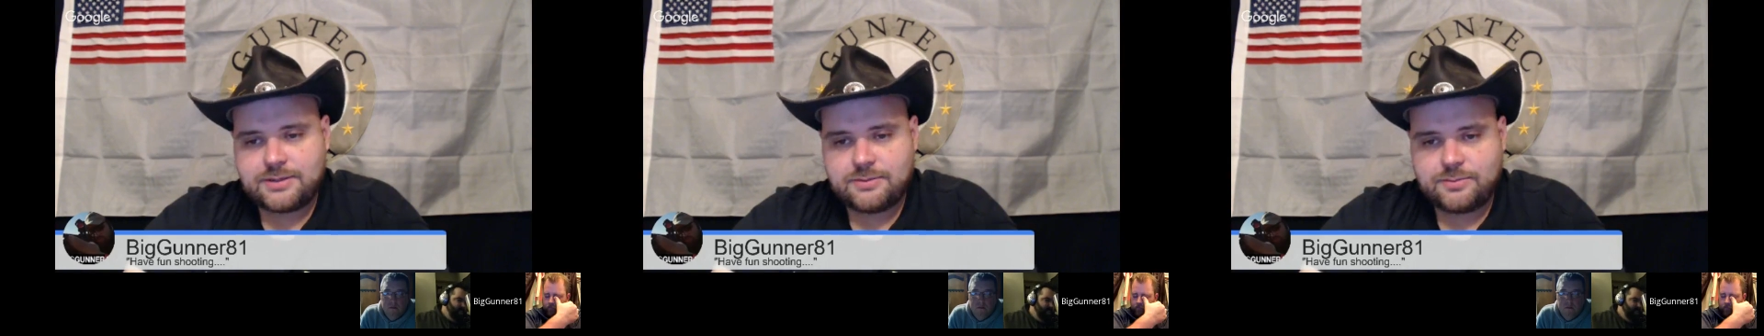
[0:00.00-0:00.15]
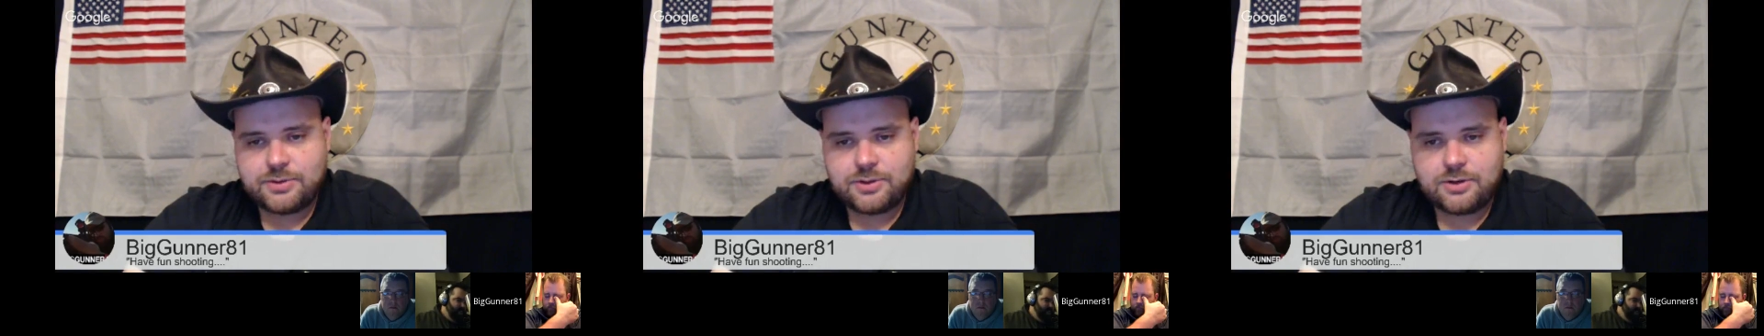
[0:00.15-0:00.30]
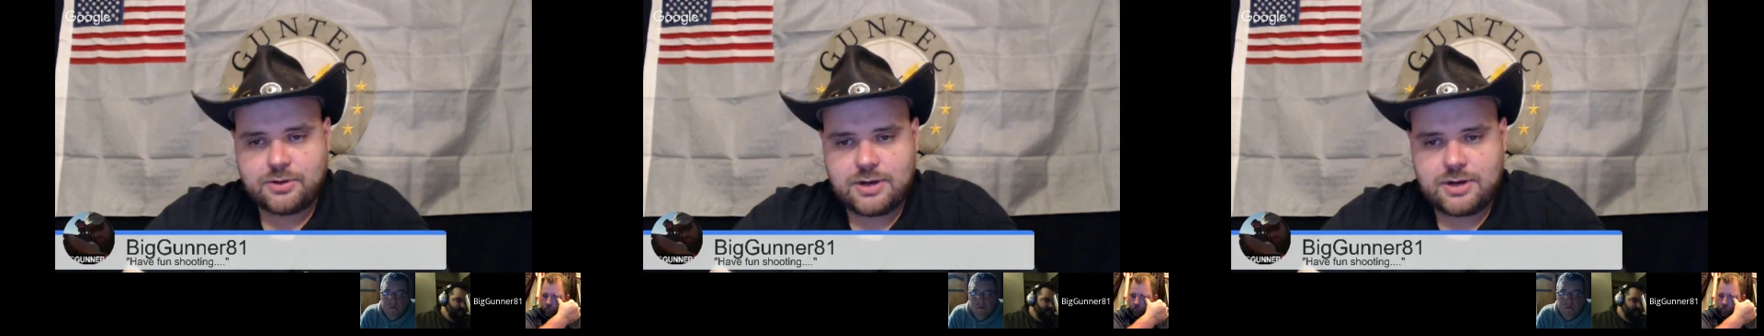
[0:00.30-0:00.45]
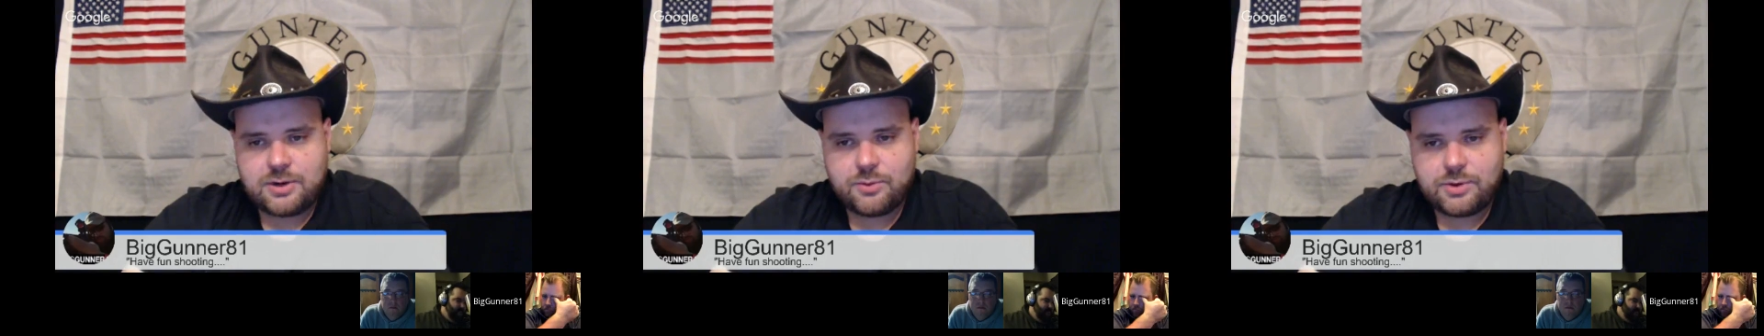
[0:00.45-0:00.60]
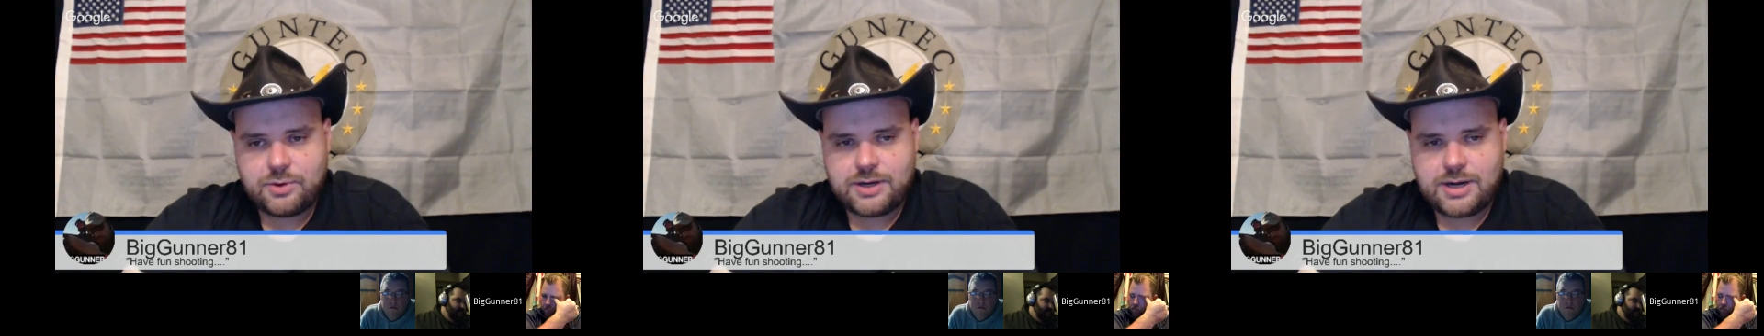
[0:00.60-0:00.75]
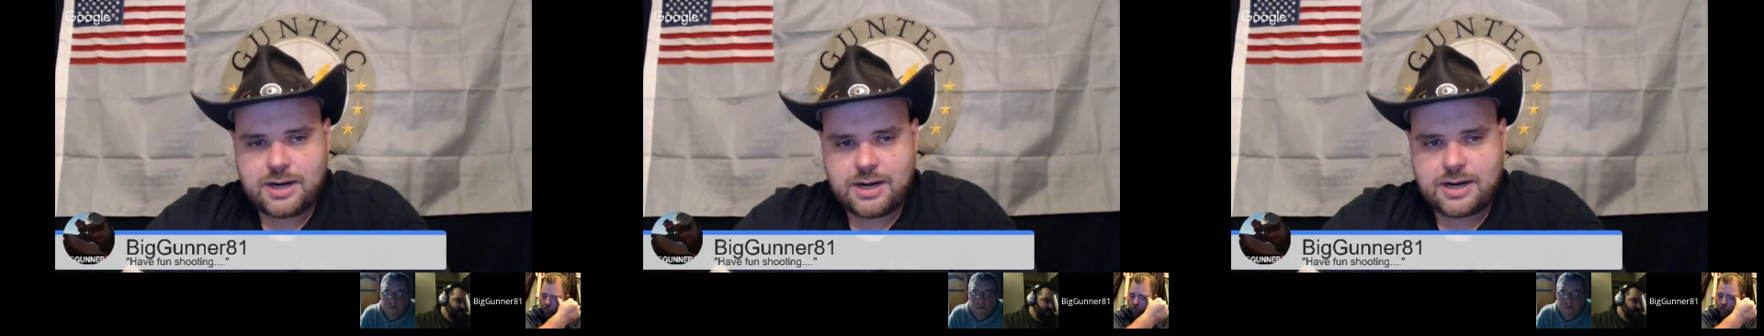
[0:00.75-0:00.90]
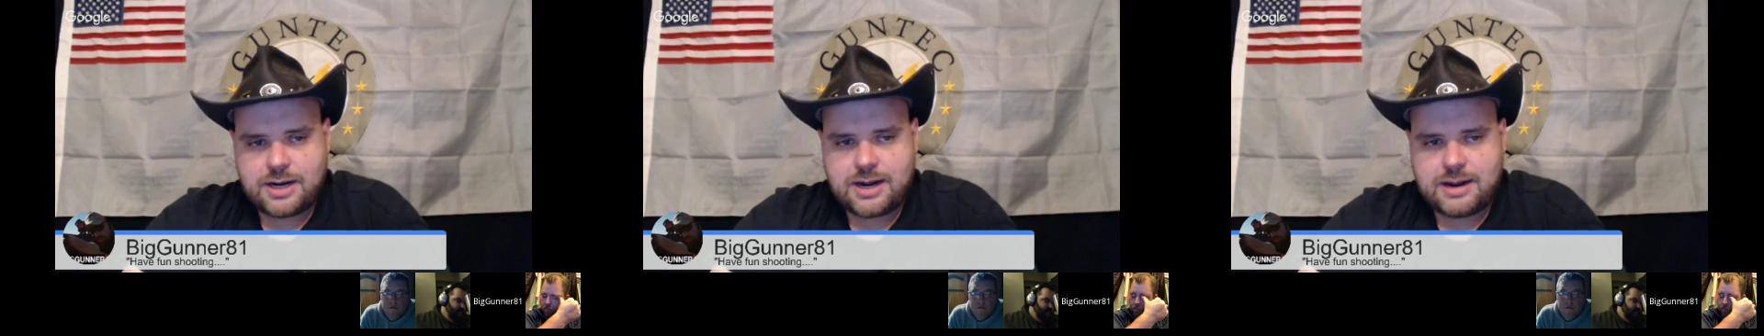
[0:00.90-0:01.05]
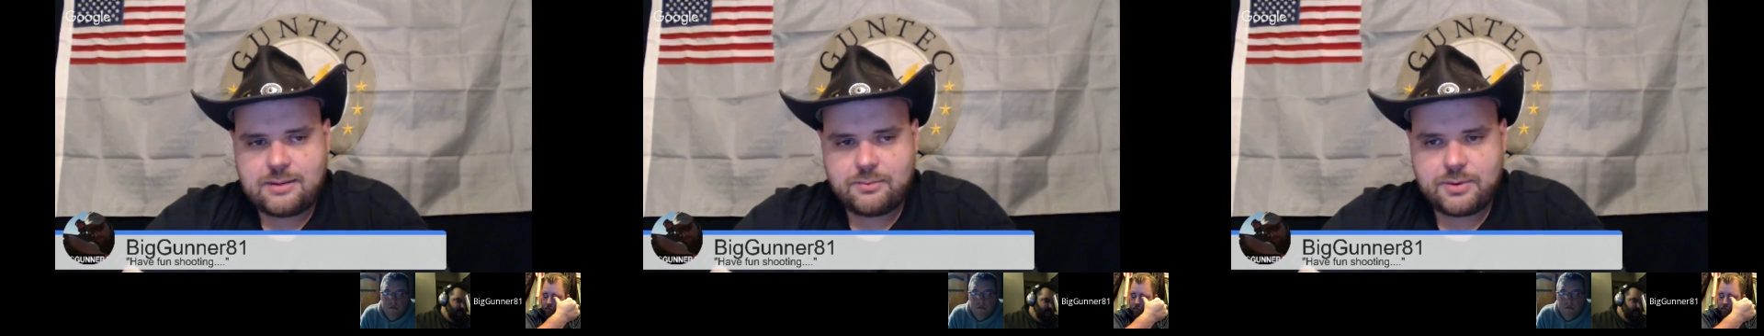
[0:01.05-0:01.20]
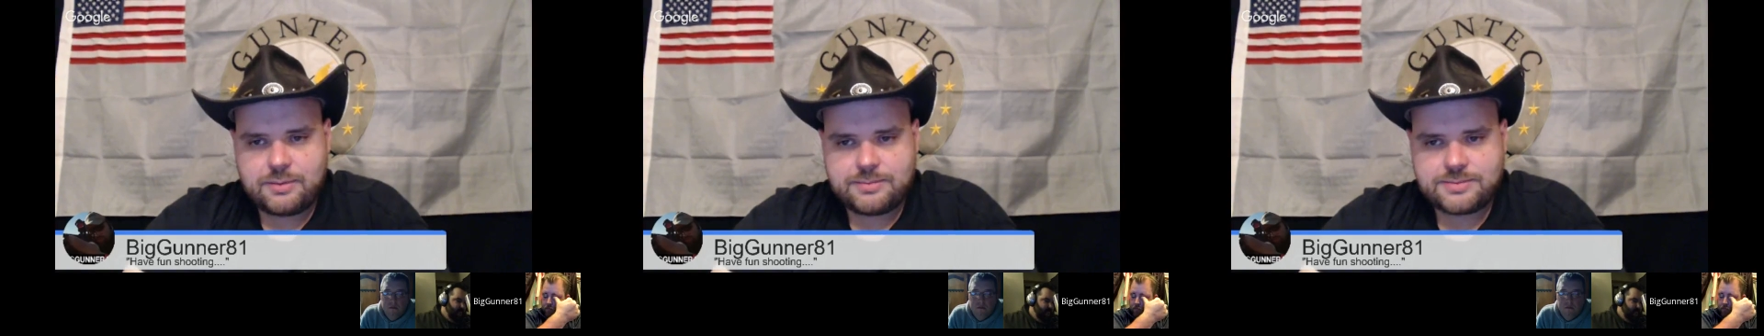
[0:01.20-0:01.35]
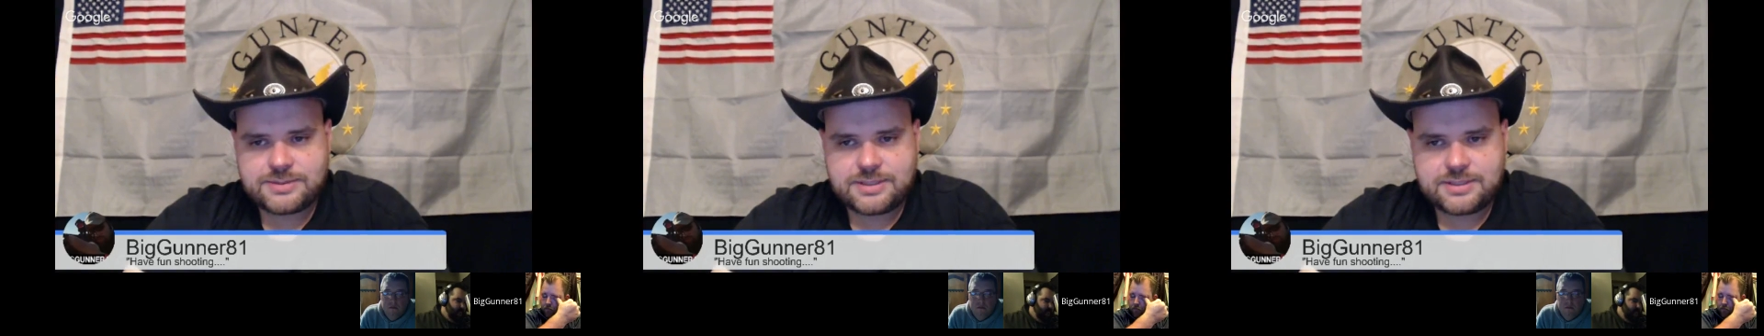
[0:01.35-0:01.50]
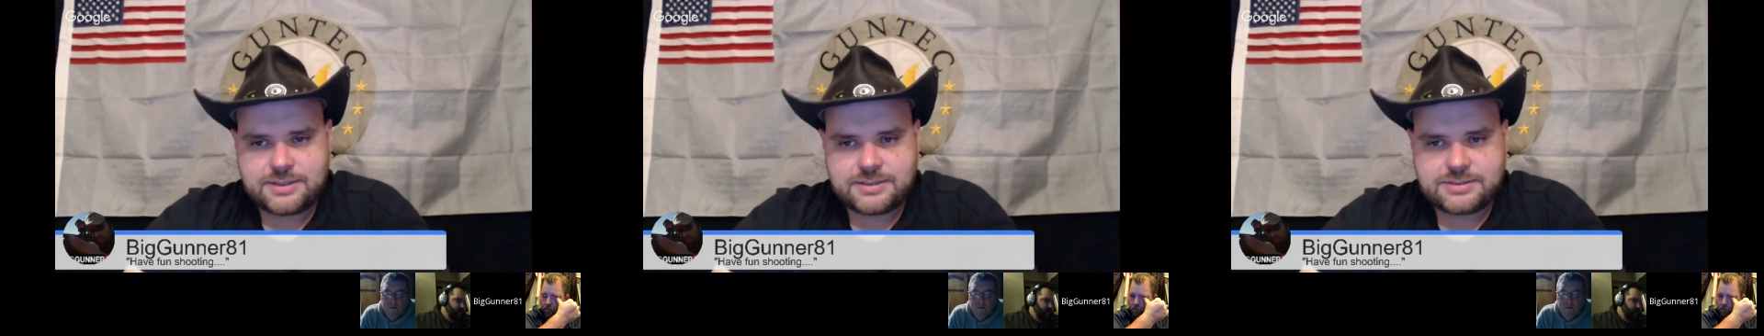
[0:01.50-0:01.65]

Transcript: the BigGunner81.com website.